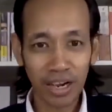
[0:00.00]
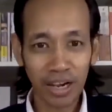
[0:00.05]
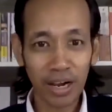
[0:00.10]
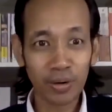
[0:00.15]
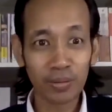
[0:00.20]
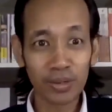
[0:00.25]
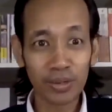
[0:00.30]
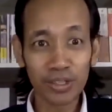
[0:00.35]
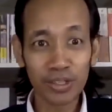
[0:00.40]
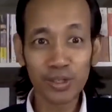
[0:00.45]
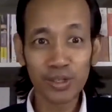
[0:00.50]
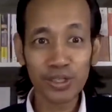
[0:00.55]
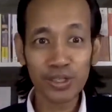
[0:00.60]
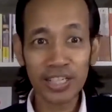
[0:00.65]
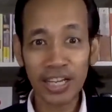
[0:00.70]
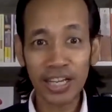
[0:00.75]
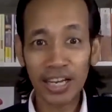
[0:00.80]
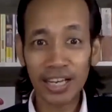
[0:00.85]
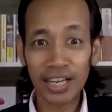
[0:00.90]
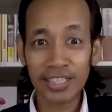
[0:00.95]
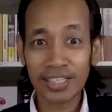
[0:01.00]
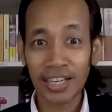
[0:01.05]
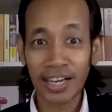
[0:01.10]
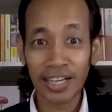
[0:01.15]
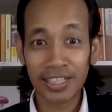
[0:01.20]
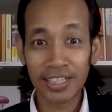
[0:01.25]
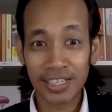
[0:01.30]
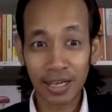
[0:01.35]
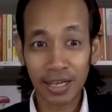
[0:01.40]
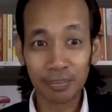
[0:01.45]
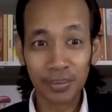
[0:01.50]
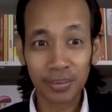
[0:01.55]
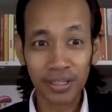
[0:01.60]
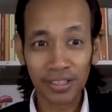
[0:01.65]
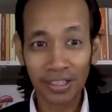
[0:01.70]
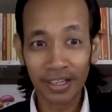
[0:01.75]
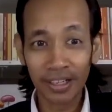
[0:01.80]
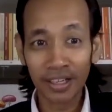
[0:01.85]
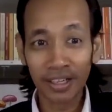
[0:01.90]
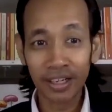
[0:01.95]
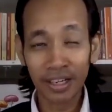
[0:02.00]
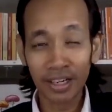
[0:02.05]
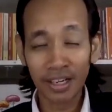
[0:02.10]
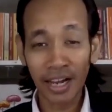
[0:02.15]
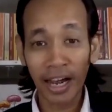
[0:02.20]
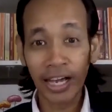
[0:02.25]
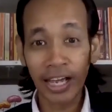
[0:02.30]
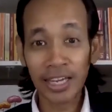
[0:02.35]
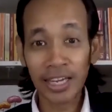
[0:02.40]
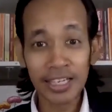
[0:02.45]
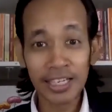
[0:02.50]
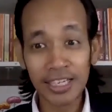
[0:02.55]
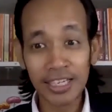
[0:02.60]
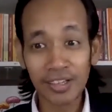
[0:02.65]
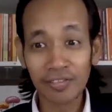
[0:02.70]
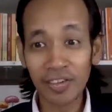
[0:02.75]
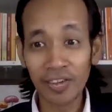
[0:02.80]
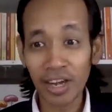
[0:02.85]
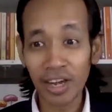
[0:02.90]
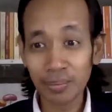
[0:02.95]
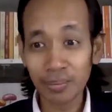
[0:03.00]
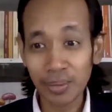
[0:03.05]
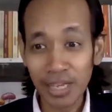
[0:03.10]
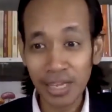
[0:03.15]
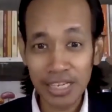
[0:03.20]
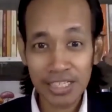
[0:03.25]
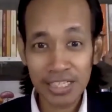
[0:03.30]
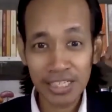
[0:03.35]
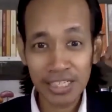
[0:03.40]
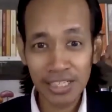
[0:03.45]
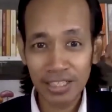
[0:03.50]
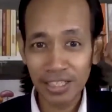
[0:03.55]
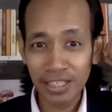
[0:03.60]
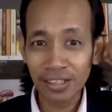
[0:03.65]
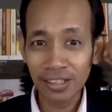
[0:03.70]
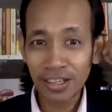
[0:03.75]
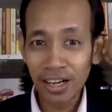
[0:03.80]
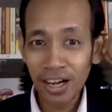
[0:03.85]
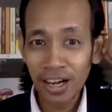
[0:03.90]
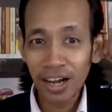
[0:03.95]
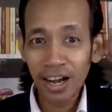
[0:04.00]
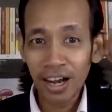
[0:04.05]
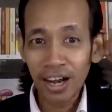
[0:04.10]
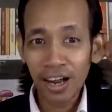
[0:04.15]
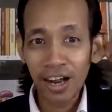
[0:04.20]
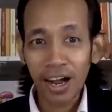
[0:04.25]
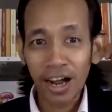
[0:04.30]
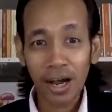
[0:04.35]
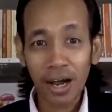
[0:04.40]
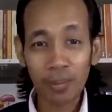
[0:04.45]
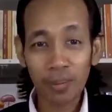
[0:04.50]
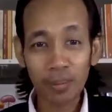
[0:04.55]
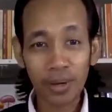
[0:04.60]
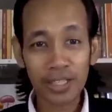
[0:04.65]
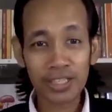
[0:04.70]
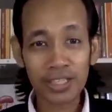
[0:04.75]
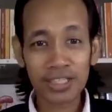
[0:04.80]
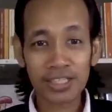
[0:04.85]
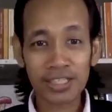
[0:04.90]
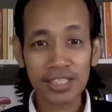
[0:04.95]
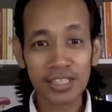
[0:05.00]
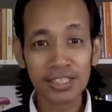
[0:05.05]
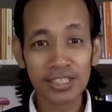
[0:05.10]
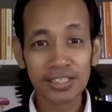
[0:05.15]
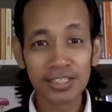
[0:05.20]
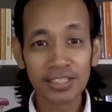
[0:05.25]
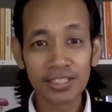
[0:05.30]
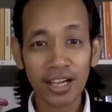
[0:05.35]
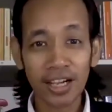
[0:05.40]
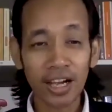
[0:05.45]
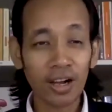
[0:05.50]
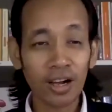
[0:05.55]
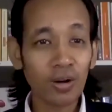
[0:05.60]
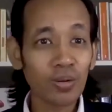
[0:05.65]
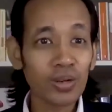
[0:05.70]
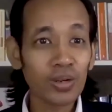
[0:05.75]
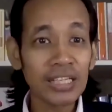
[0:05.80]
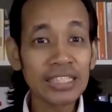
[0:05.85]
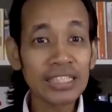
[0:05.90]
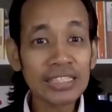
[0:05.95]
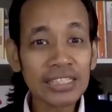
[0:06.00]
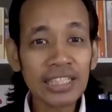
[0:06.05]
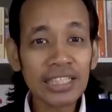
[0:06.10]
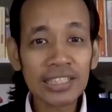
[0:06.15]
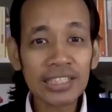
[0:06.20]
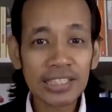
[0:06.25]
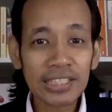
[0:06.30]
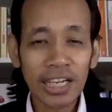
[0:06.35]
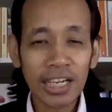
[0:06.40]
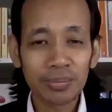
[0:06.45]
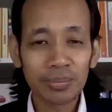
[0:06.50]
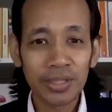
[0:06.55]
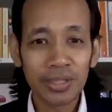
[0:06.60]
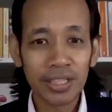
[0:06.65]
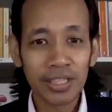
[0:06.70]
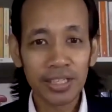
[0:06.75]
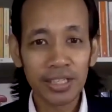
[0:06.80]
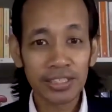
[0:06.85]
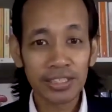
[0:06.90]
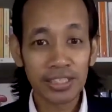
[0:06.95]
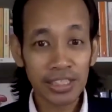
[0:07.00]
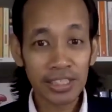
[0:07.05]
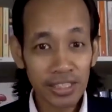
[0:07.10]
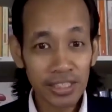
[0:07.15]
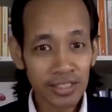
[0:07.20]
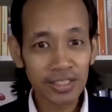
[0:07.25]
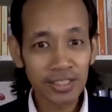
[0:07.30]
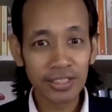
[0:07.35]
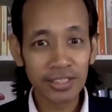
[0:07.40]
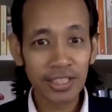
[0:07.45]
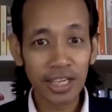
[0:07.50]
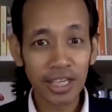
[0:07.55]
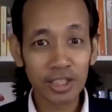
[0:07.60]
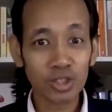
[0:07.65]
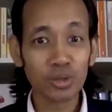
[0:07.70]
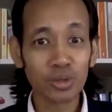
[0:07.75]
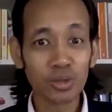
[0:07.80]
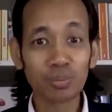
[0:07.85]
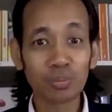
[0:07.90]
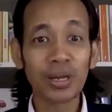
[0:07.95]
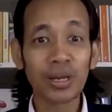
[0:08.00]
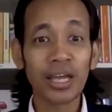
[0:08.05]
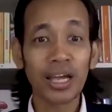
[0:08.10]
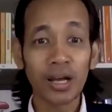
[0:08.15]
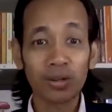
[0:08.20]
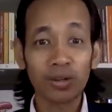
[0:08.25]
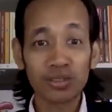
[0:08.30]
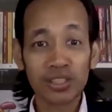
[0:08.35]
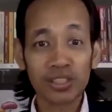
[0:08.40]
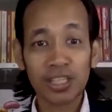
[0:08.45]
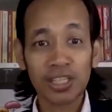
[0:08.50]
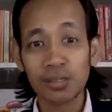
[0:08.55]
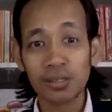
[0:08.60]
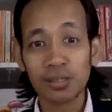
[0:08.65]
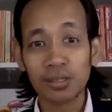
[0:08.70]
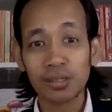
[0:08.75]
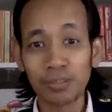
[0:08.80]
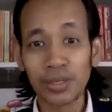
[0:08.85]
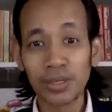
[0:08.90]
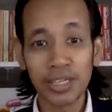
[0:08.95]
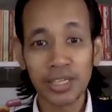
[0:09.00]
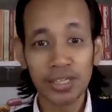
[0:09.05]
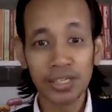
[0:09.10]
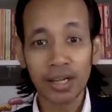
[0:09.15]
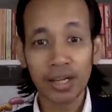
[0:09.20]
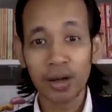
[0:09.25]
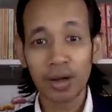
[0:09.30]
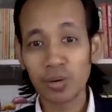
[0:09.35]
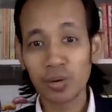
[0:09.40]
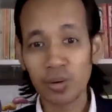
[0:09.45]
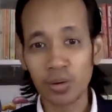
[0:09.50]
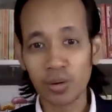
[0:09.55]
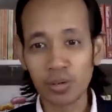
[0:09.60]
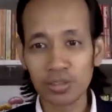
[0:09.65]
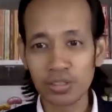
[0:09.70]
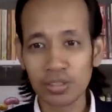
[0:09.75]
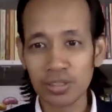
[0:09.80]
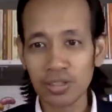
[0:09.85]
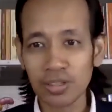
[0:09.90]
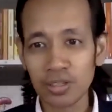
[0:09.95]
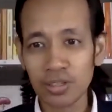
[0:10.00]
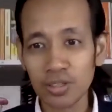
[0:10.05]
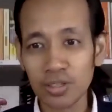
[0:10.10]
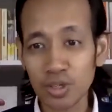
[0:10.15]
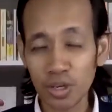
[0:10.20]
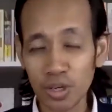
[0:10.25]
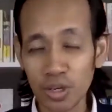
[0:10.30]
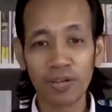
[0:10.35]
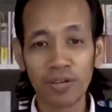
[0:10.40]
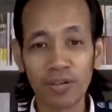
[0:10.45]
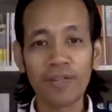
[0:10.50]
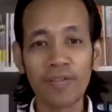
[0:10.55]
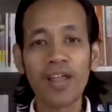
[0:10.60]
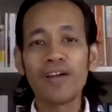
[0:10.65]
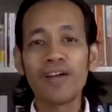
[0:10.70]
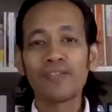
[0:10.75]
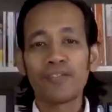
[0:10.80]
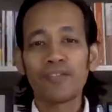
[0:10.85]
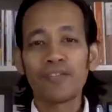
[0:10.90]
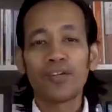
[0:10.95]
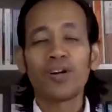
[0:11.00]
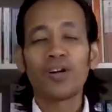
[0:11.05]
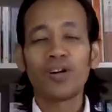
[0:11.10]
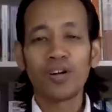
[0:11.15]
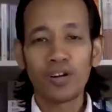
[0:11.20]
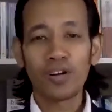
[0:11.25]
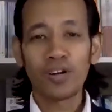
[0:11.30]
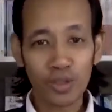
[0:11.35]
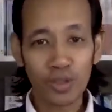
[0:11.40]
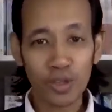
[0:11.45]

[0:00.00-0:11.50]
I would use that as an example, a, a highly developed nation. Yeah? How much, how little time their children get to play outside being in the outdoors. So for